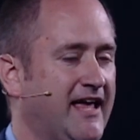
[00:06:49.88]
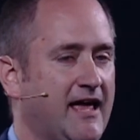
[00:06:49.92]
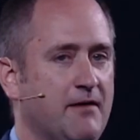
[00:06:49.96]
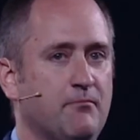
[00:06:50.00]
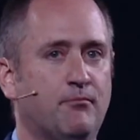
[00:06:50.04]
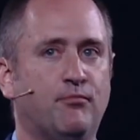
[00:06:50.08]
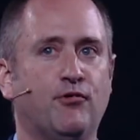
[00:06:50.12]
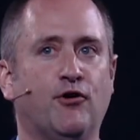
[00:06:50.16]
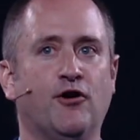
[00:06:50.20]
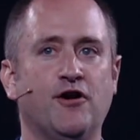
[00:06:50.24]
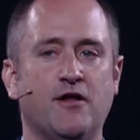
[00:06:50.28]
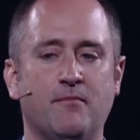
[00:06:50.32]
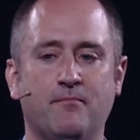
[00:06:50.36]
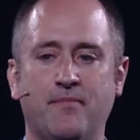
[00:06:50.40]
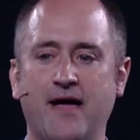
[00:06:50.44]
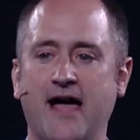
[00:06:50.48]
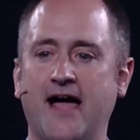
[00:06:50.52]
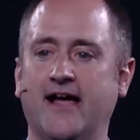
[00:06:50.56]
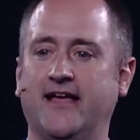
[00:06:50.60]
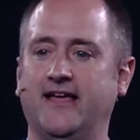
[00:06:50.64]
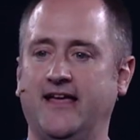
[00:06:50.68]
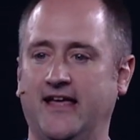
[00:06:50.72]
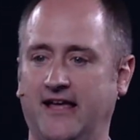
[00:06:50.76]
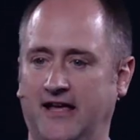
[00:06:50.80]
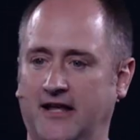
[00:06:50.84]
and brought it
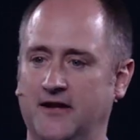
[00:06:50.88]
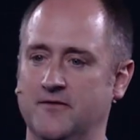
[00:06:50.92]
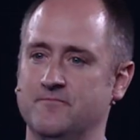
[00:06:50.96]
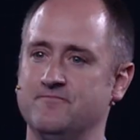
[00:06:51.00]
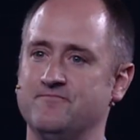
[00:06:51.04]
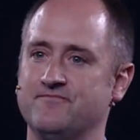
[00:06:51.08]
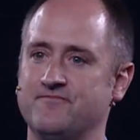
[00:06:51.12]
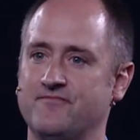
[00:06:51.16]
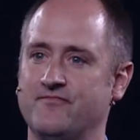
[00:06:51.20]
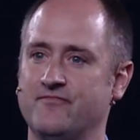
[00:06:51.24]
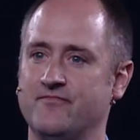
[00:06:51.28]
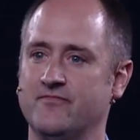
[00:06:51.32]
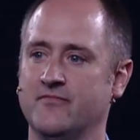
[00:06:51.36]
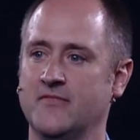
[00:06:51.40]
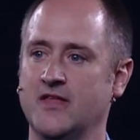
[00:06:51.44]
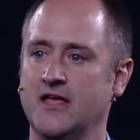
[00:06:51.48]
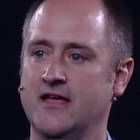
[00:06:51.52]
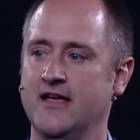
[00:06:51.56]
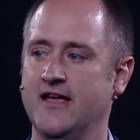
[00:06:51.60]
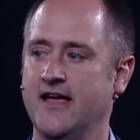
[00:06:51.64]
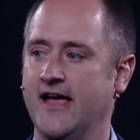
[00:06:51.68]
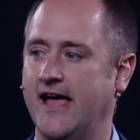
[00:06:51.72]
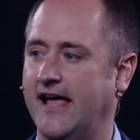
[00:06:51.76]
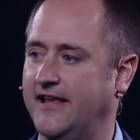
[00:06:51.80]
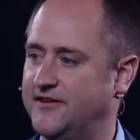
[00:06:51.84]
back in.
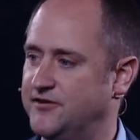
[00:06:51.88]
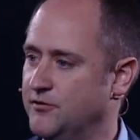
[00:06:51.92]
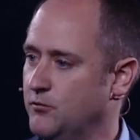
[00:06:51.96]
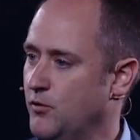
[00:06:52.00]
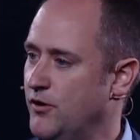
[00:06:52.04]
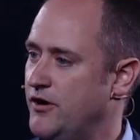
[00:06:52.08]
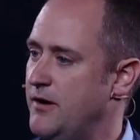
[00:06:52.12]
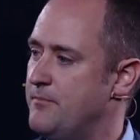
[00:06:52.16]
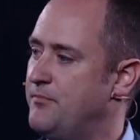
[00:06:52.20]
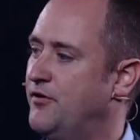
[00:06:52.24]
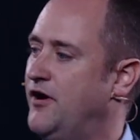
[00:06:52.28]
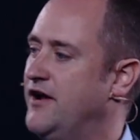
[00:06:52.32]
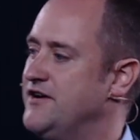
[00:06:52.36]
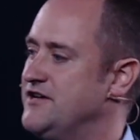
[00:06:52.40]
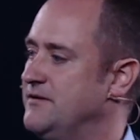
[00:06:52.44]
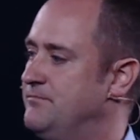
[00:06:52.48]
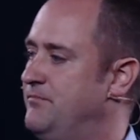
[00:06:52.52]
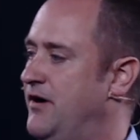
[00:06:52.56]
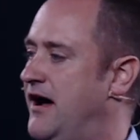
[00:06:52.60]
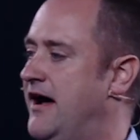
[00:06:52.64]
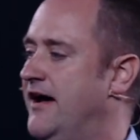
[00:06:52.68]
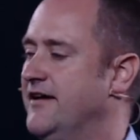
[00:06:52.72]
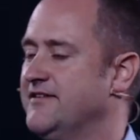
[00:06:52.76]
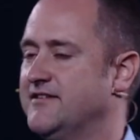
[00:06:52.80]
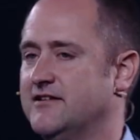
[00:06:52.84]
It's the work of
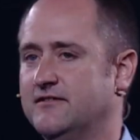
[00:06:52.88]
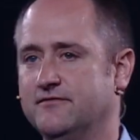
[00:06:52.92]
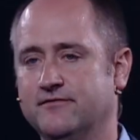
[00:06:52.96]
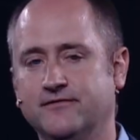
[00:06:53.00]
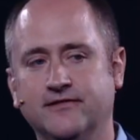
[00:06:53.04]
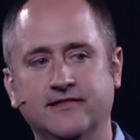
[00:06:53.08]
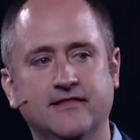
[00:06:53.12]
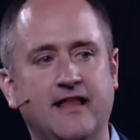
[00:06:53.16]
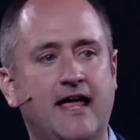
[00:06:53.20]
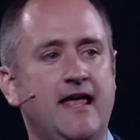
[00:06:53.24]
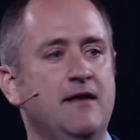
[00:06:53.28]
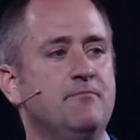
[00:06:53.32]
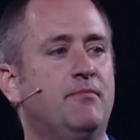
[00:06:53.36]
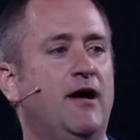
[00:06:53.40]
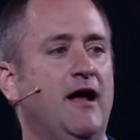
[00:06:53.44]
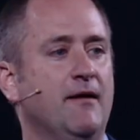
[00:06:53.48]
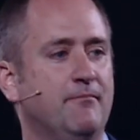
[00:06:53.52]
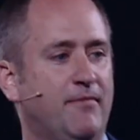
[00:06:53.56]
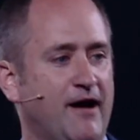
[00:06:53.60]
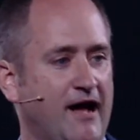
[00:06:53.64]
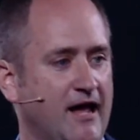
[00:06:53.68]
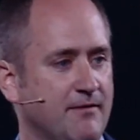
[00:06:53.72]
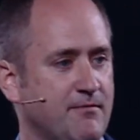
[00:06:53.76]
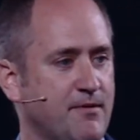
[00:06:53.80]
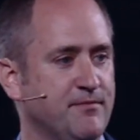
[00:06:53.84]
Project Positive, led by
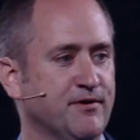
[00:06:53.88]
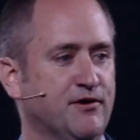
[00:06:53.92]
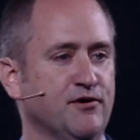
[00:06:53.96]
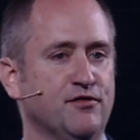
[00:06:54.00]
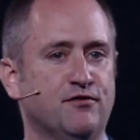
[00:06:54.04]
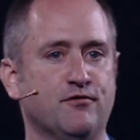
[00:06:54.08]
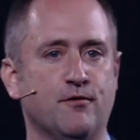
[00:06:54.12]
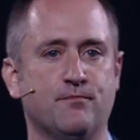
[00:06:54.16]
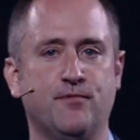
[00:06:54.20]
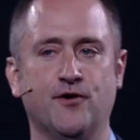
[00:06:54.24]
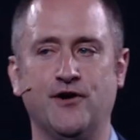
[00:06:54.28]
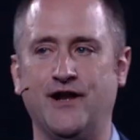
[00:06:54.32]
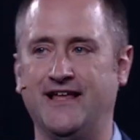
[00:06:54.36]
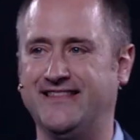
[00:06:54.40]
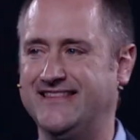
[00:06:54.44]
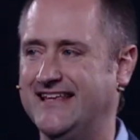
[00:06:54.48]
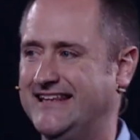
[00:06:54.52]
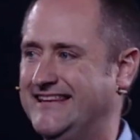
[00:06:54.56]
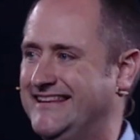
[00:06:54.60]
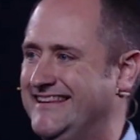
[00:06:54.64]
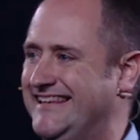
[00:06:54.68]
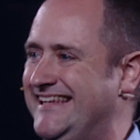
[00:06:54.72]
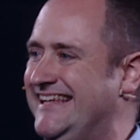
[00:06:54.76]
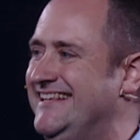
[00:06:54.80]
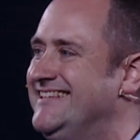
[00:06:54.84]
Biomimicry 3.8,
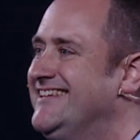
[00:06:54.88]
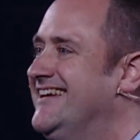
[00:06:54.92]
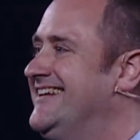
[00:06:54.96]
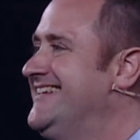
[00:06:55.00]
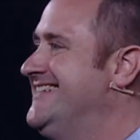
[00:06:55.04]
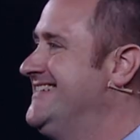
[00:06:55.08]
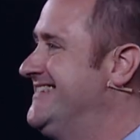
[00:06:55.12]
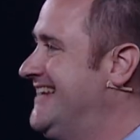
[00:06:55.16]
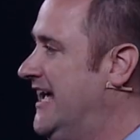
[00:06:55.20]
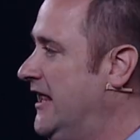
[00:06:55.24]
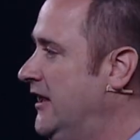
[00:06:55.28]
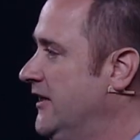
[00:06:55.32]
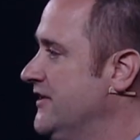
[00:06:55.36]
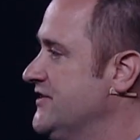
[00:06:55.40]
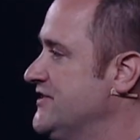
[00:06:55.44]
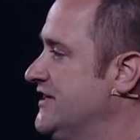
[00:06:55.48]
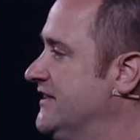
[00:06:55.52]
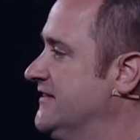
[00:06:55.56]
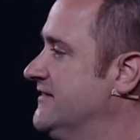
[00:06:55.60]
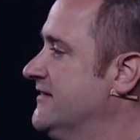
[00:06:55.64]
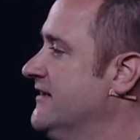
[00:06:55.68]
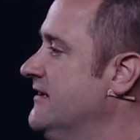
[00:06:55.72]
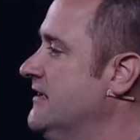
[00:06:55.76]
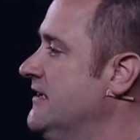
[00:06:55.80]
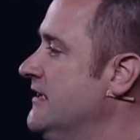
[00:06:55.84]
that leads that
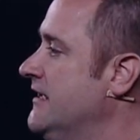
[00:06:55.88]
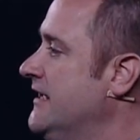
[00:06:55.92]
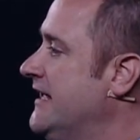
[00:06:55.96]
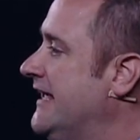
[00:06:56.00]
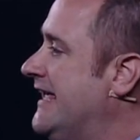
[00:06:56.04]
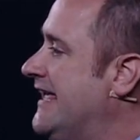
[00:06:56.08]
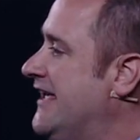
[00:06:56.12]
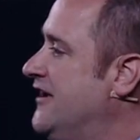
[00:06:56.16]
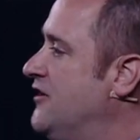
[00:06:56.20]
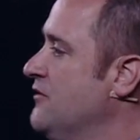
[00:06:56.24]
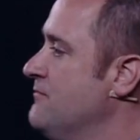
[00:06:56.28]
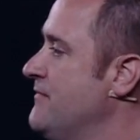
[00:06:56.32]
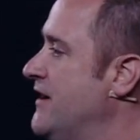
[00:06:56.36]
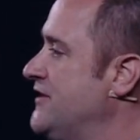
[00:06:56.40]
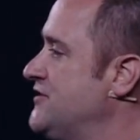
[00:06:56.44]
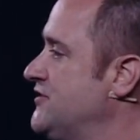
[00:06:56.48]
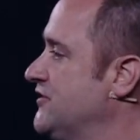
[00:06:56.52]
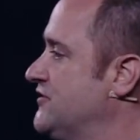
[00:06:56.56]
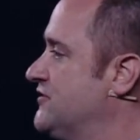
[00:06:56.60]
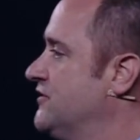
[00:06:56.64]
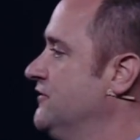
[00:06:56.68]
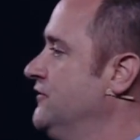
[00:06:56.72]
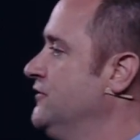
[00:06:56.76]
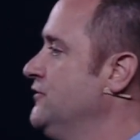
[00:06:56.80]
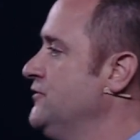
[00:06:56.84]
intelligence.
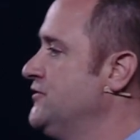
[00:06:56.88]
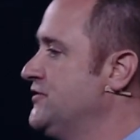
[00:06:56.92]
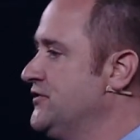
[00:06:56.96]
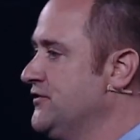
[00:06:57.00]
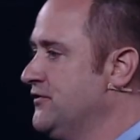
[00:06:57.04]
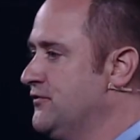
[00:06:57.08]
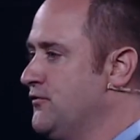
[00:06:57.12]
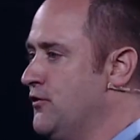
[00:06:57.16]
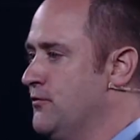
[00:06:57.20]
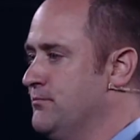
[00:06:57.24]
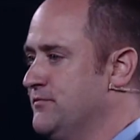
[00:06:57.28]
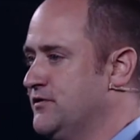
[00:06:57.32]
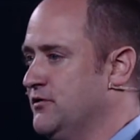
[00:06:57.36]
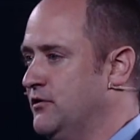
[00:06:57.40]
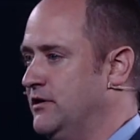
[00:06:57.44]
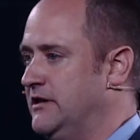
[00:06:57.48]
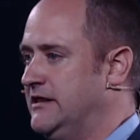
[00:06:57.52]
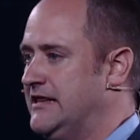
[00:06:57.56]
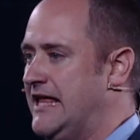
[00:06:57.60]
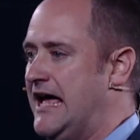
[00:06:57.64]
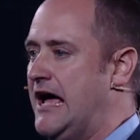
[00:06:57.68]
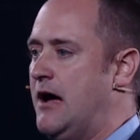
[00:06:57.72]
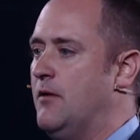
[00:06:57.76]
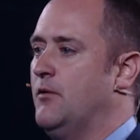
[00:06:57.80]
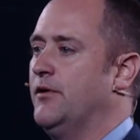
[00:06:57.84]
Ecometric Solution Group to
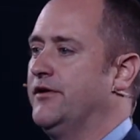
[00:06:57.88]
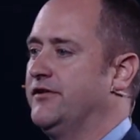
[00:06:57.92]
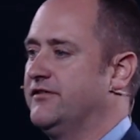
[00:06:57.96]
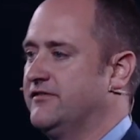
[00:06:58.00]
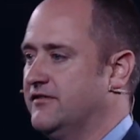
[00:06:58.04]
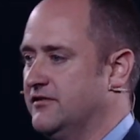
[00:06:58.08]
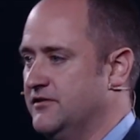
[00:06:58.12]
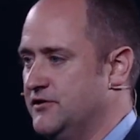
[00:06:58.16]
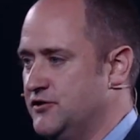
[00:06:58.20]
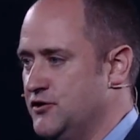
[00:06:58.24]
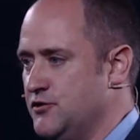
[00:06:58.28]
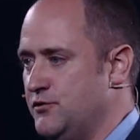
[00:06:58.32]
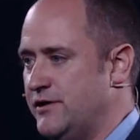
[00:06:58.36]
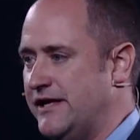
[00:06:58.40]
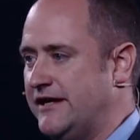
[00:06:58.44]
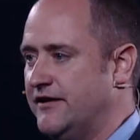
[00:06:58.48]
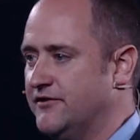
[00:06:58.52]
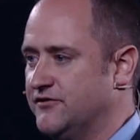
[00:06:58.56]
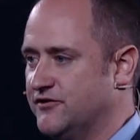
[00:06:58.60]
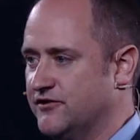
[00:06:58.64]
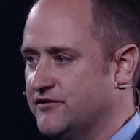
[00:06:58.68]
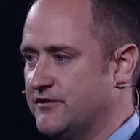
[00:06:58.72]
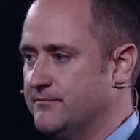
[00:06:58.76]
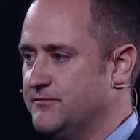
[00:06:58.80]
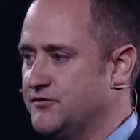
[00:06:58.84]
allow us to do
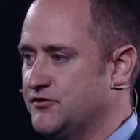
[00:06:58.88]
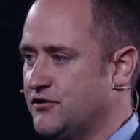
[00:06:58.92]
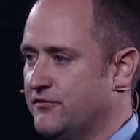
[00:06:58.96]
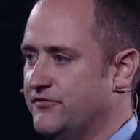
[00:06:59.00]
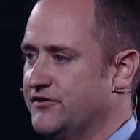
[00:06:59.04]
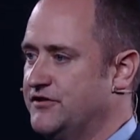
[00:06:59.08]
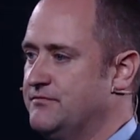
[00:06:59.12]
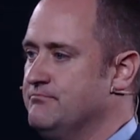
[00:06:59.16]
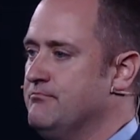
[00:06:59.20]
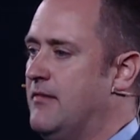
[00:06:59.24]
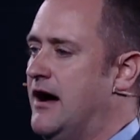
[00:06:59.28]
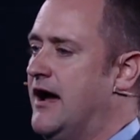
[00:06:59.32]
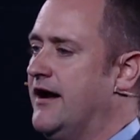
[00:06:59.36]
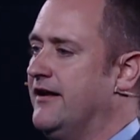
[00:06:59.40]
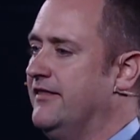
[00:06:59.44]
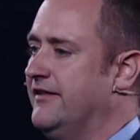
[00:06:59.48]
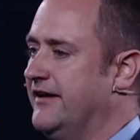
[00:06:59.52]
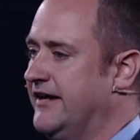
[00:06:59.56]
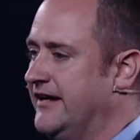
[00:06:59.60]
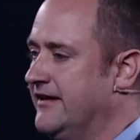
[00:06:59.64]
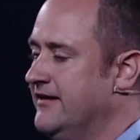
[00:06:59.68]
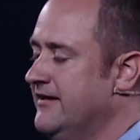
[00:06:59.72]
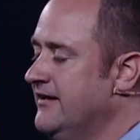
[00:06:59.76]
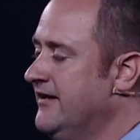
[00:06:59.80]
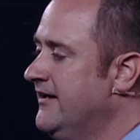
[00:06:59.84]
ecosystem service
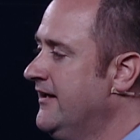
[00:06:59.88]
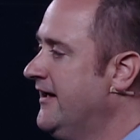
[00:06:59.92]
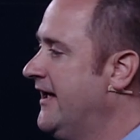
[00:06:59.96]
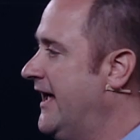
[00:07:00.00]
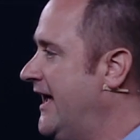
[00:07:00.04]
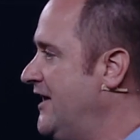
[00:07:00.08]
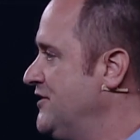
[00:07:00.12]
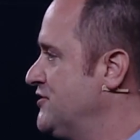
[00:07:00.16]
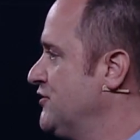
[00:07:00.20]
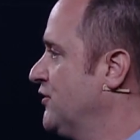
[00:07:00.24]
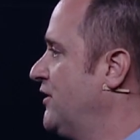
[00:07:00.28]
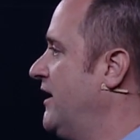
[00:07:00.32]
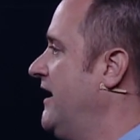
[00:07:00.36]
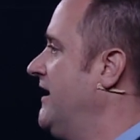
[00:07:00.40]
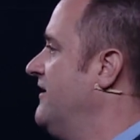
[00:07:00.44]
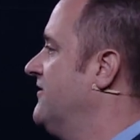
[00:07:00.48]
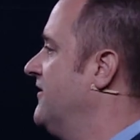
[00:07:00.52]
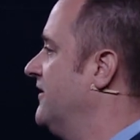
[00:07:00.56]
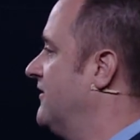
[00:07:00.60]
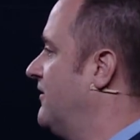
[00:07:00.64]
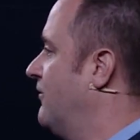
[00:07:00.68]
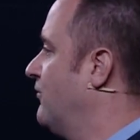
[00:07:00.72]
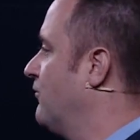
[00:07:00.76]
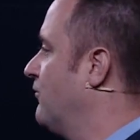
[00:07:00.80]
modeling, HOK, that